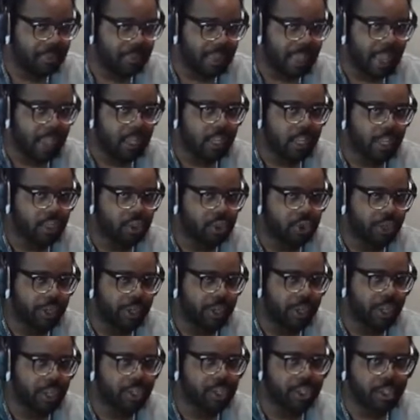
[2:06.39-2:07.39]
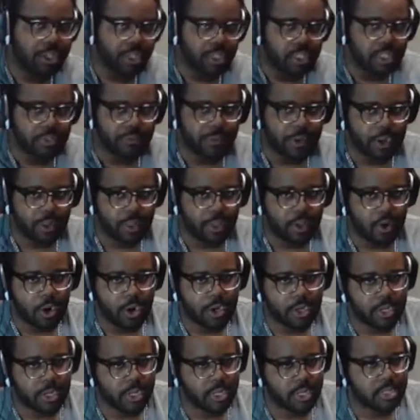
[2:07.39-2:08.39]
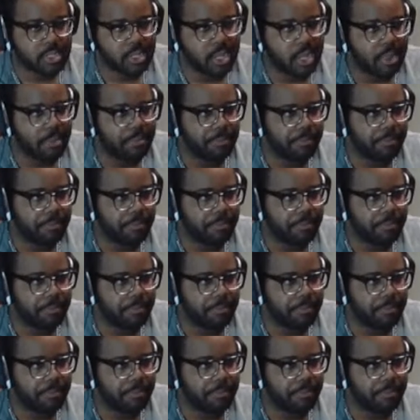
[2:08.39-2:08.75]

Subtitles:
That trick actually is fairly hard because